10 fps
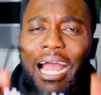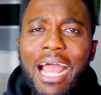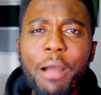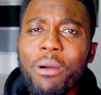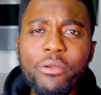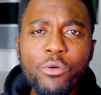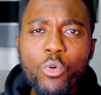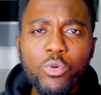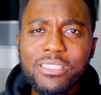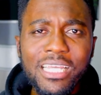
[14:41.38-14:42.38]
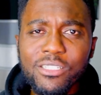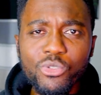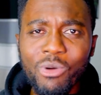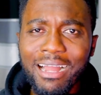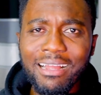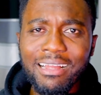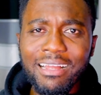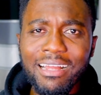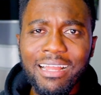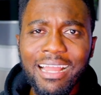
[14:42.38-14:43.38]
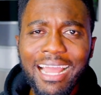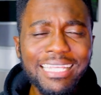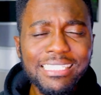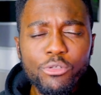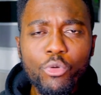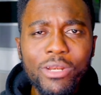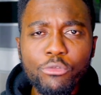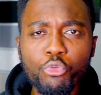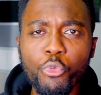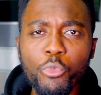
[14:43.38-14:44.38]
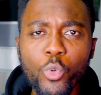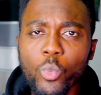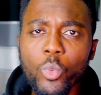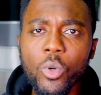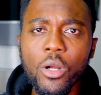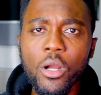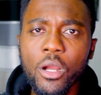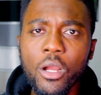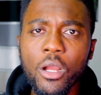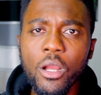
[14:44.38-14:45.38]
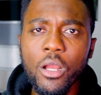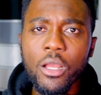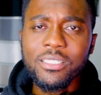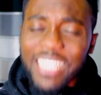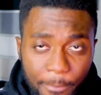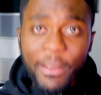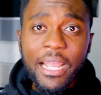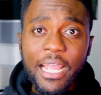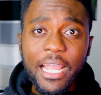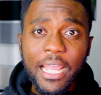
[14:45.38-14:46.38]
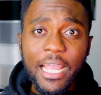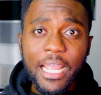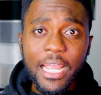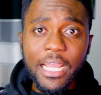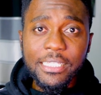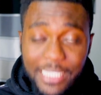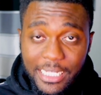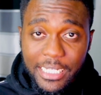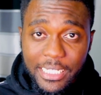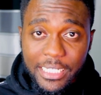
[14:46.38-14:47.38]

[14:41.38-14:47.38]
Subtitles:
I want to go stage as well. I say, you don't need to know. Sometimes I